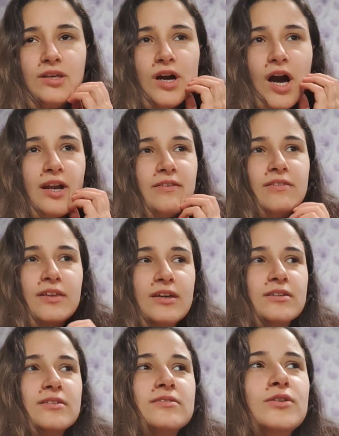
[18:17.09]
you
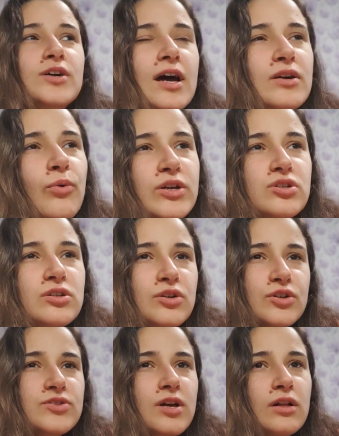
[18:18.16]
gotta question
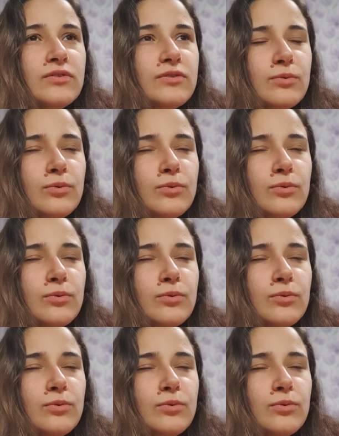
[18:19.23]
yourself,